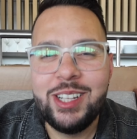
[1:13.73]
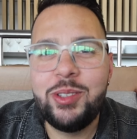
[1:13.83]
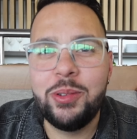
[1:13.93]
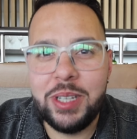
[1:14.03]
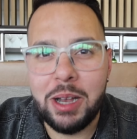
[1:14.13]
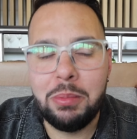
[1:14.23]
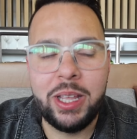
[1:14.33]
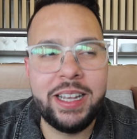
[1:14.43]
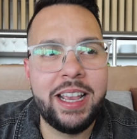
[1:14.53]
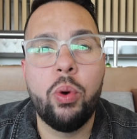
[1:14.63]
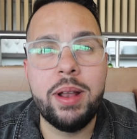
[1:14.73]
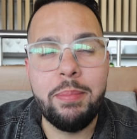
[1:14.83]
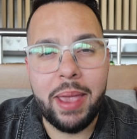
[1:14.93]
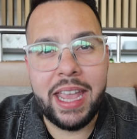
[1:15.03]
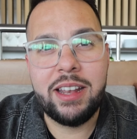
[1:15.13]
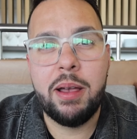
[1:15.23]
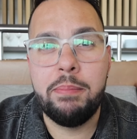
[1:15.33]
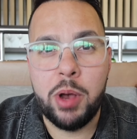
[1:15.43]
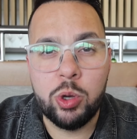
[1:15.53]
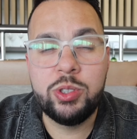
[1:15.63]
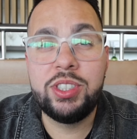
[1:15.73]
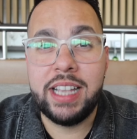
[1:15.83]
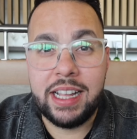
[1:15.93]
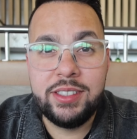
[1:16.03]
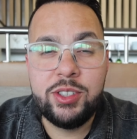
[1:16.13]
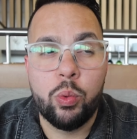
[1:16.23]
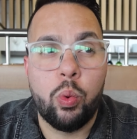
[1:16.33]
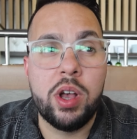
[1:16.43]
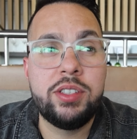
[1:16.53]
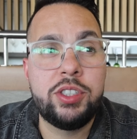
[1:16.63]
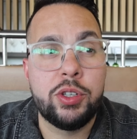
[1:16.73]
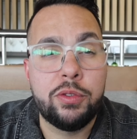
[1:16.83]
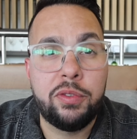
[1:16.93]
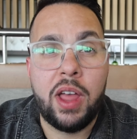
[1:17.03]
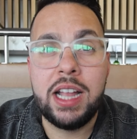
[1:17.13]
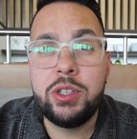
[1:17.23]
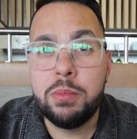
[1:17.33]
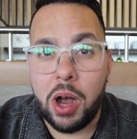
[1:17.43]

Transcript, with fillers: to Dublin, what made most sense was to fly to